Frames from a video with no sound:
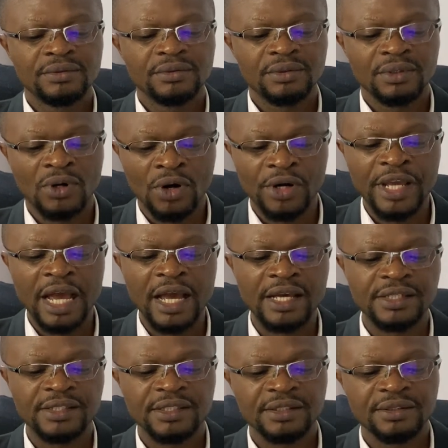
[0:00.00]
Oh
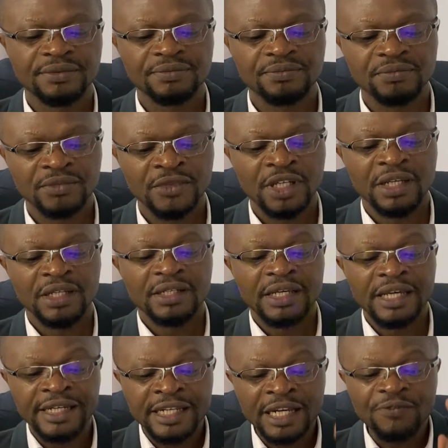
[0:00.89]
yes,
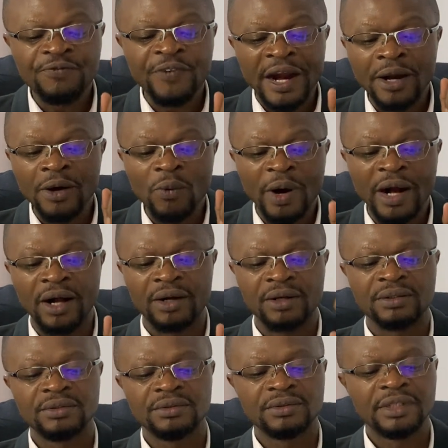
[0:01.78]
he did very
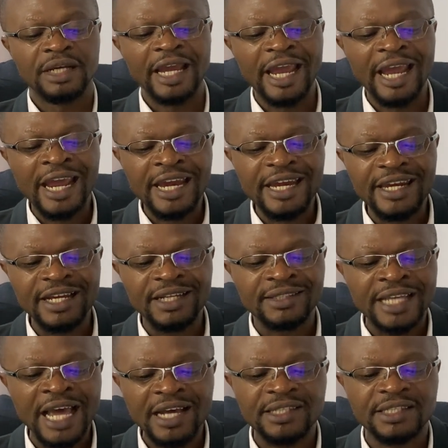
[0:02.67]
well in
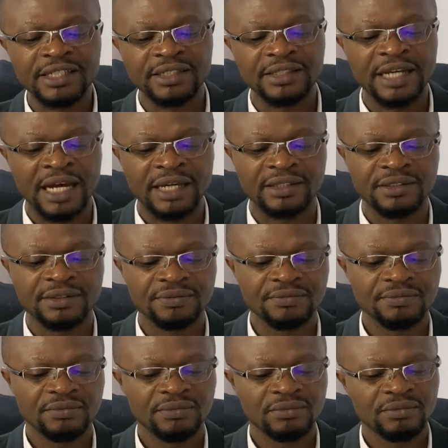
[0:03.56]
detecting that
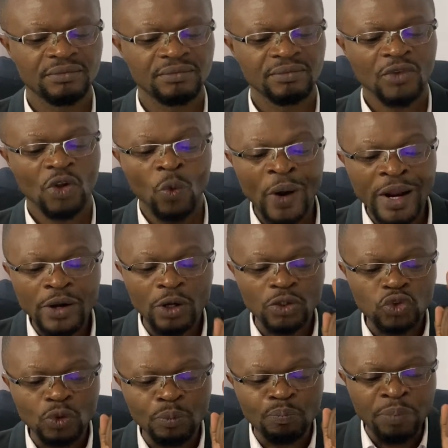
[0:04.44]
when
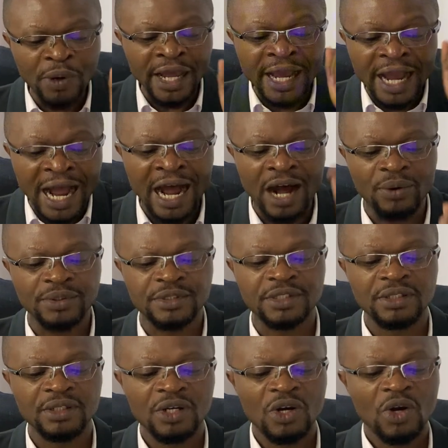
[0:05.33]
not to play out.
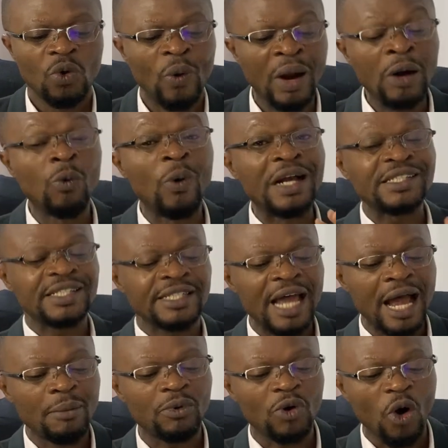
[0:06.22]
When West
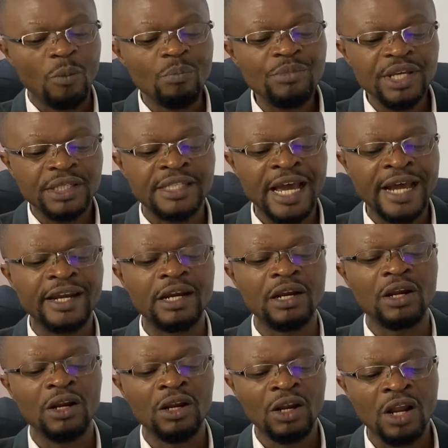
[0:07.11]
Ham committed
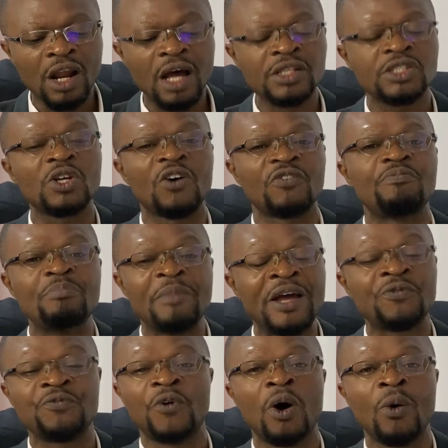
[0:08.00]
lots of
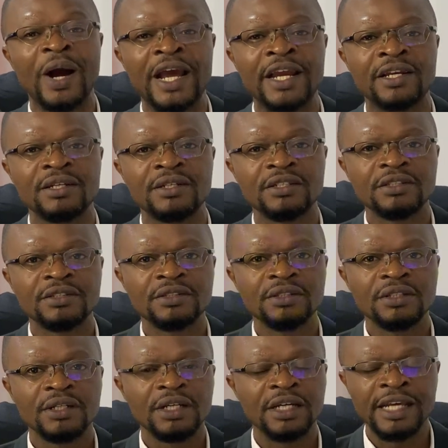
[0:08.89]
men forward,
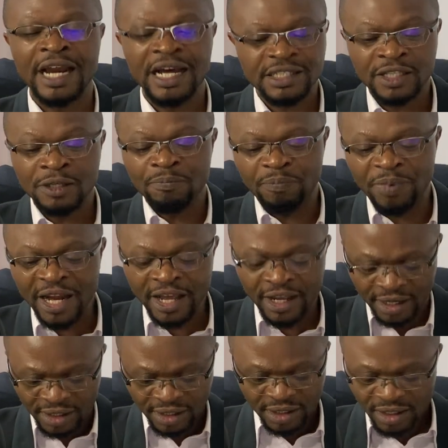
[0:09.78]
he doesn't
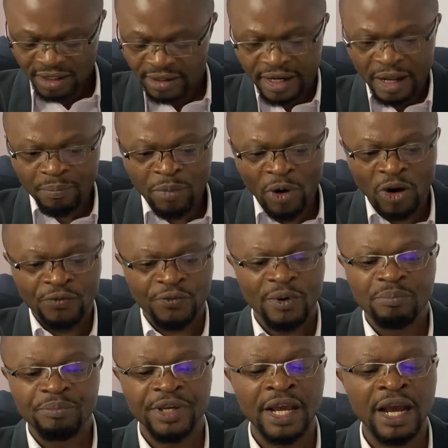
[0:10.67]
play the ball
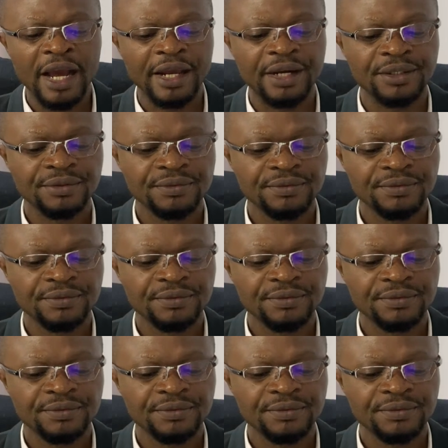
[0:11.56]
from behind.